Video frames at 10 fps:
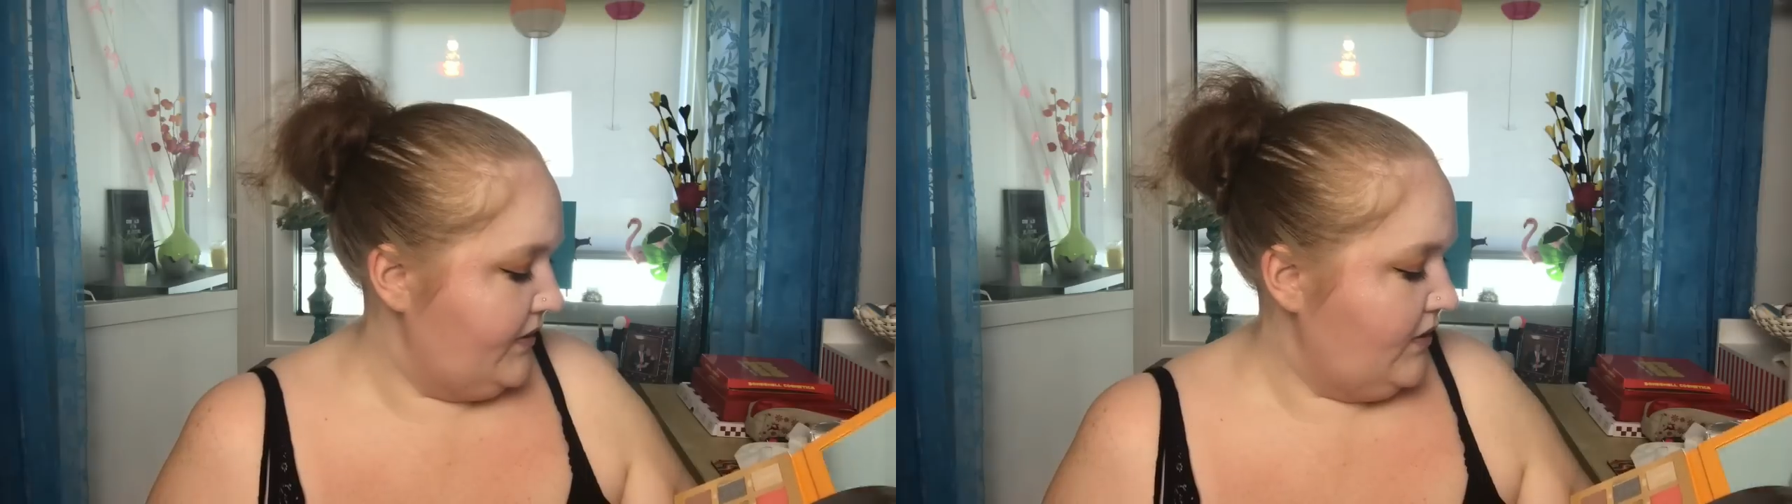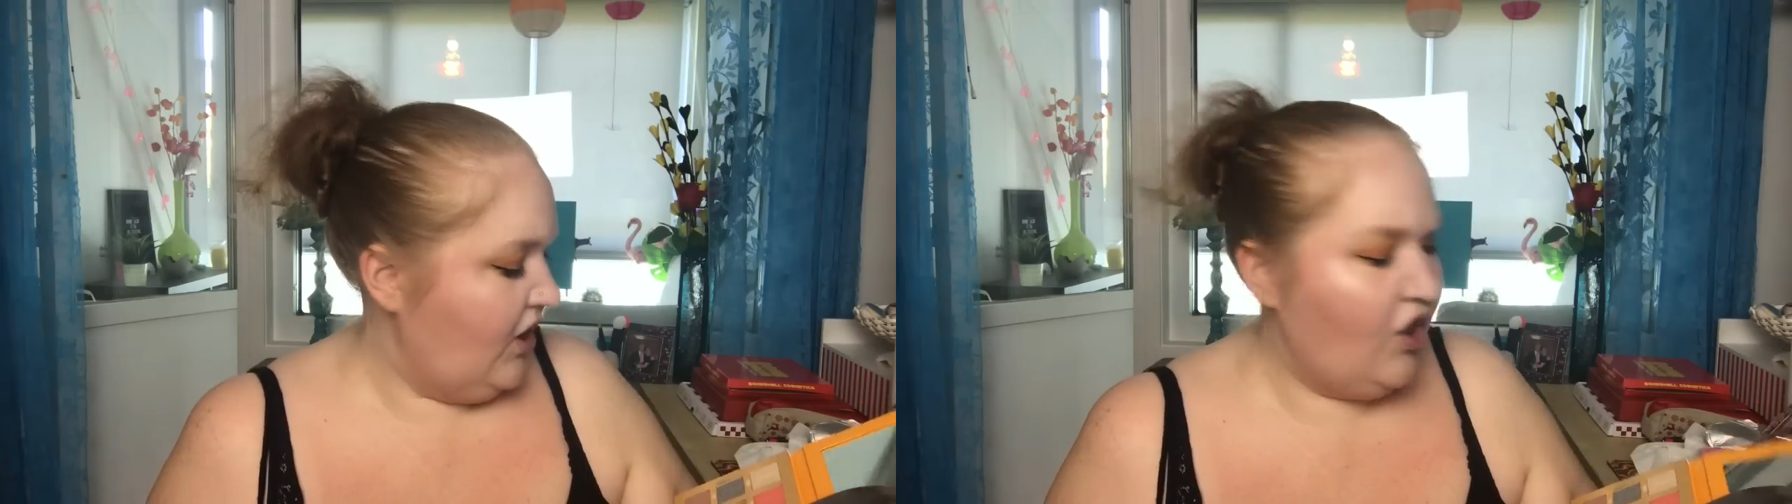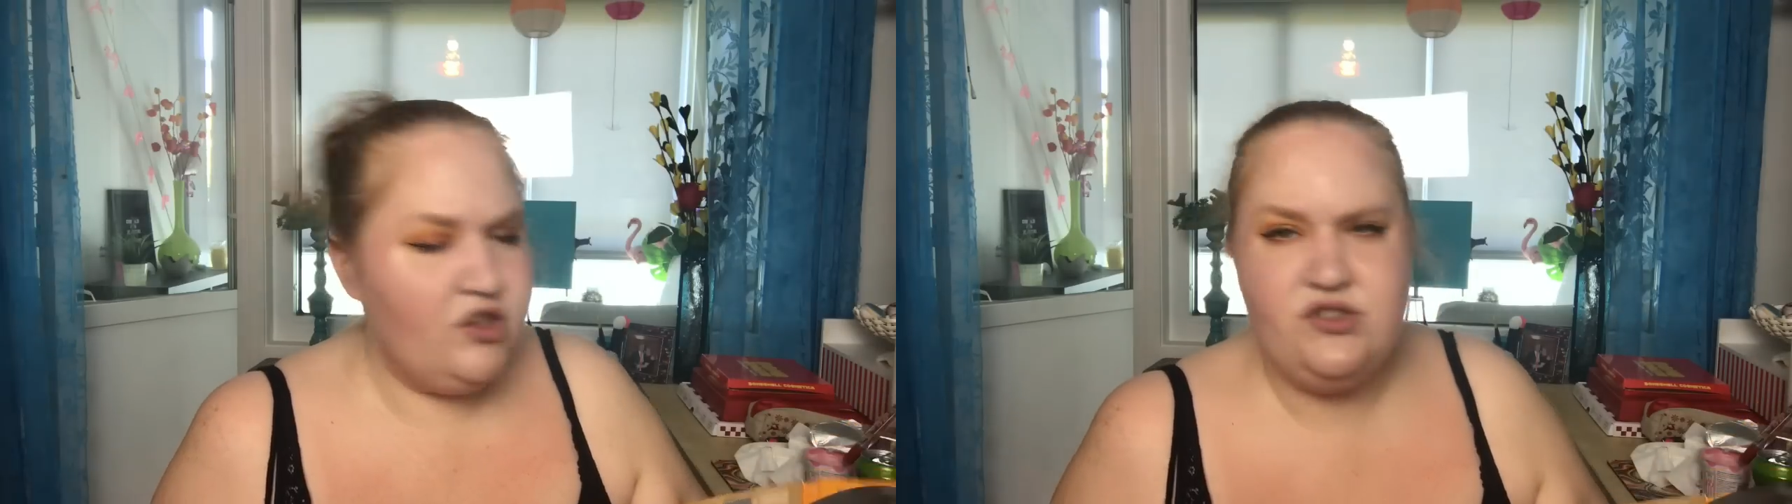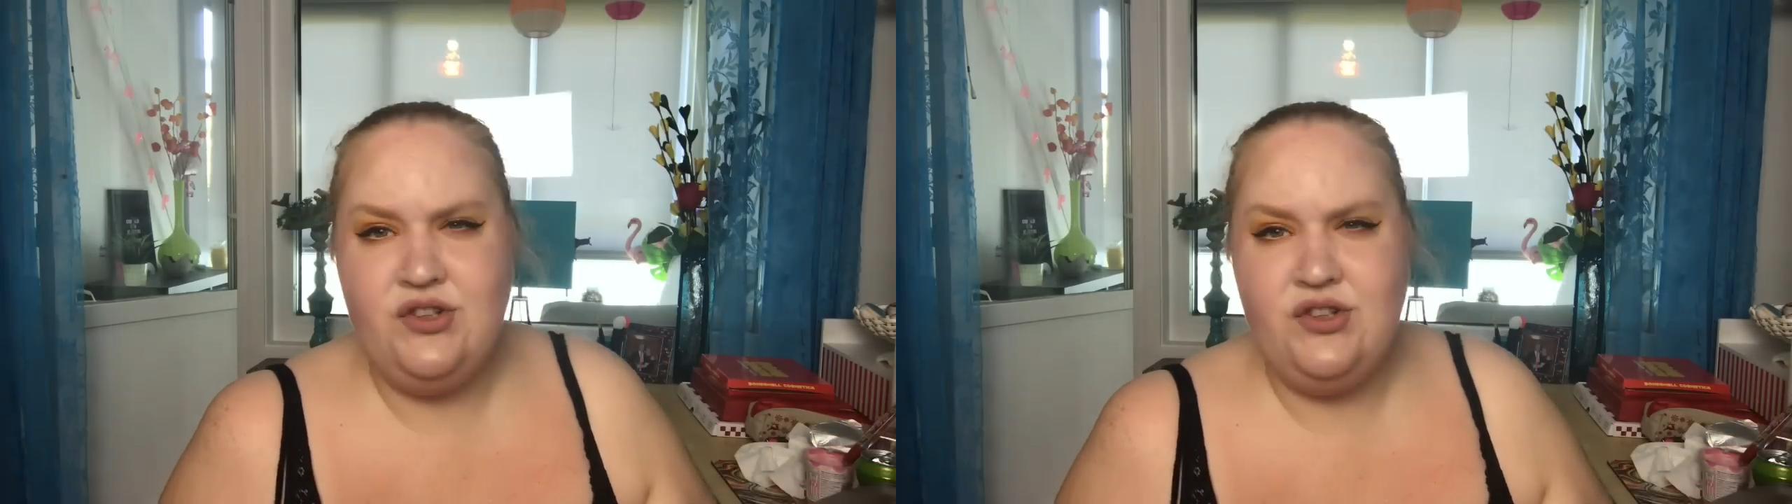Hard